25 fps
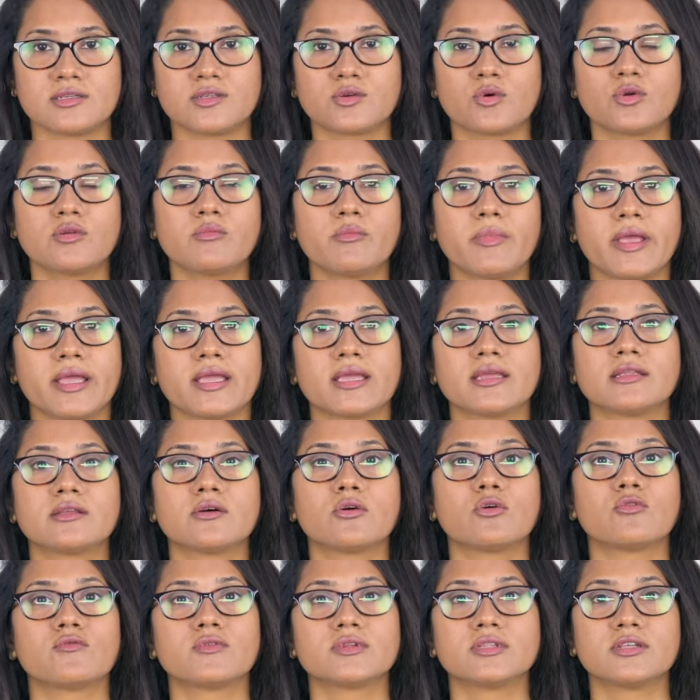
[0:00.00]
Don't make it
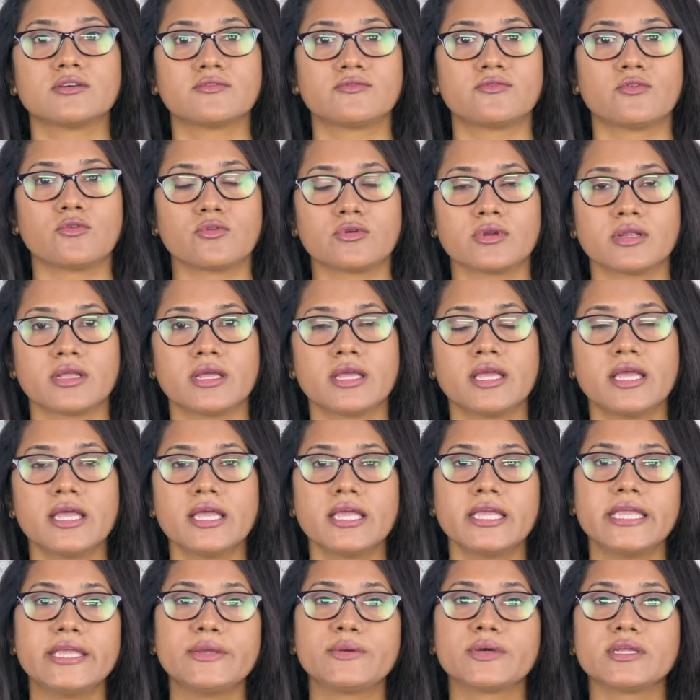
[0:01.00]
over the phone.
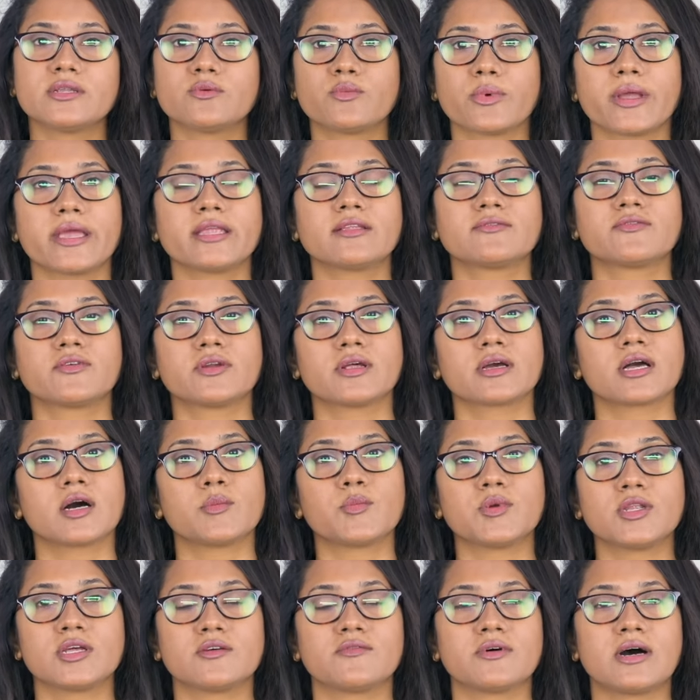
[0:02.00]
You can wait for a
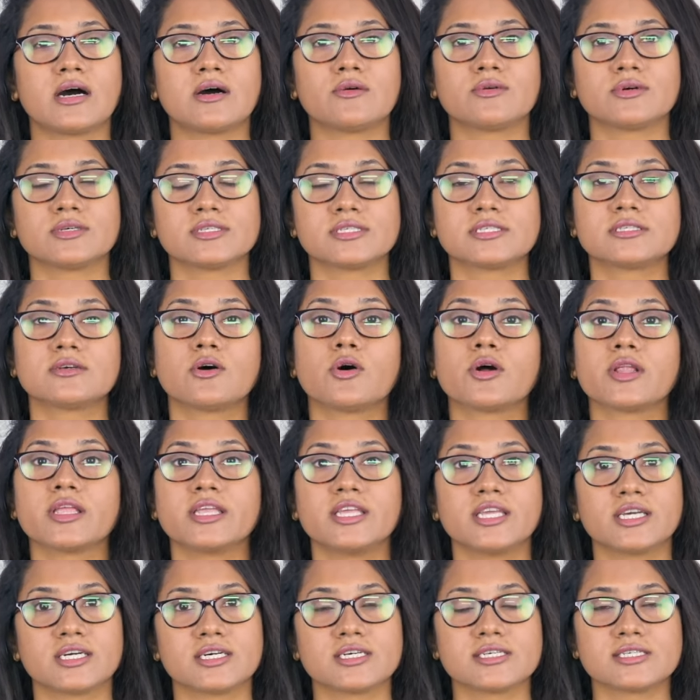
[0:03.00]
couple of hours or
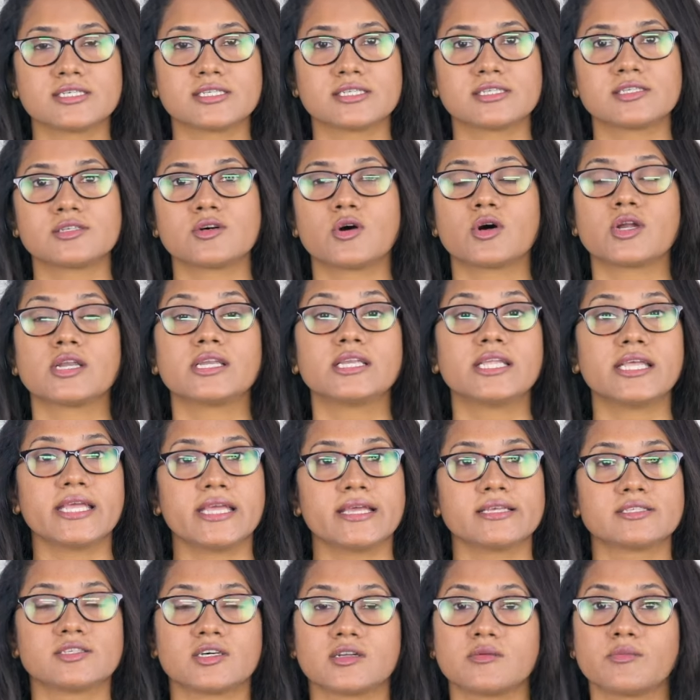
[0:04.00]
years or
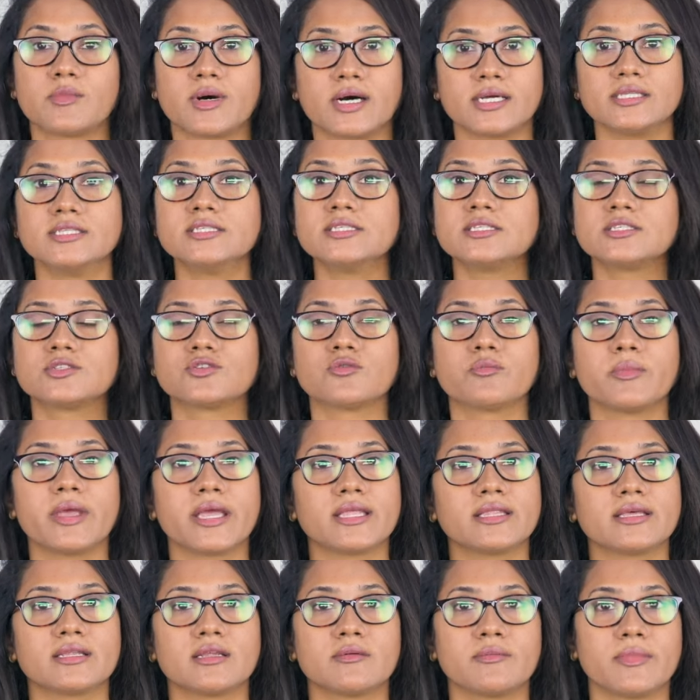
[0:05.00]
days or months to
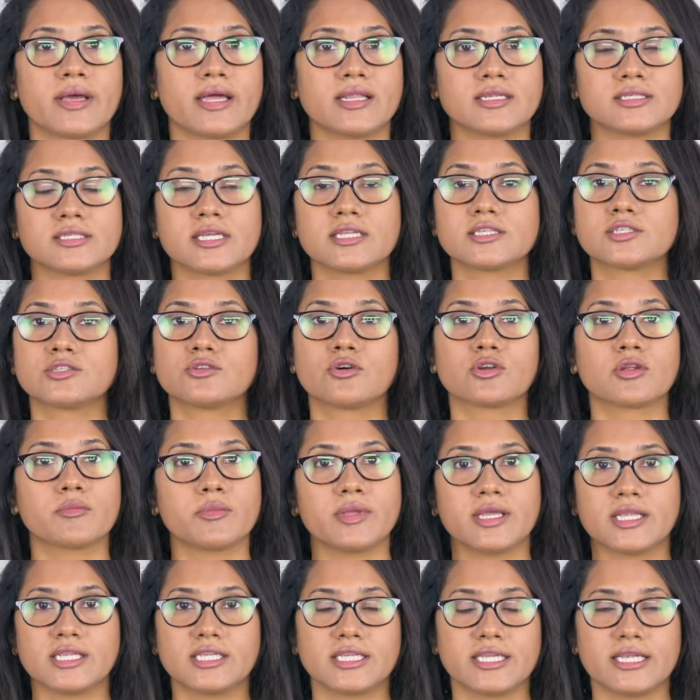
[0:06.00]
make that amends. It's not a
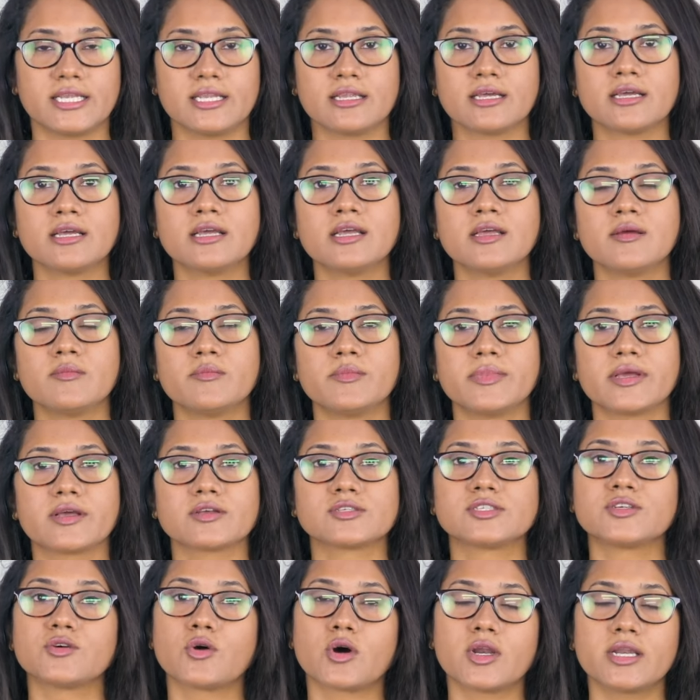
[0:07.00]
big deal
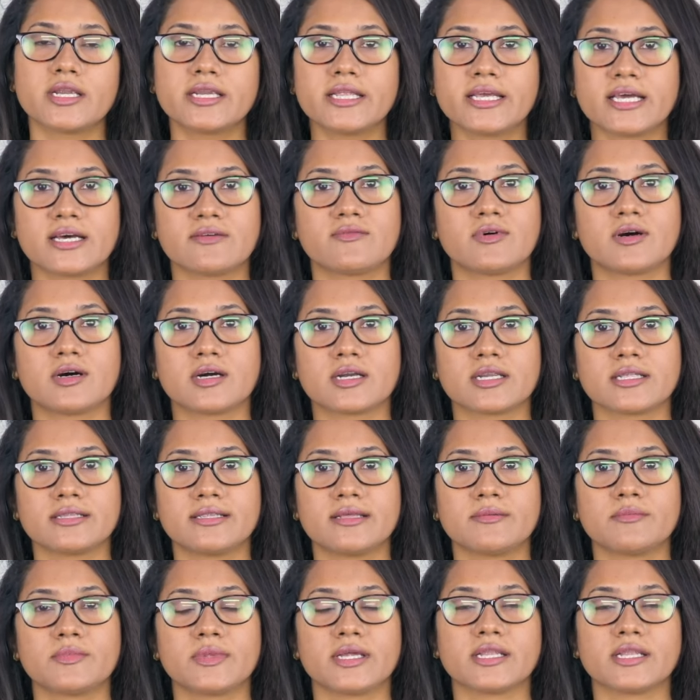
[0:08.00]
because you already have hurt them.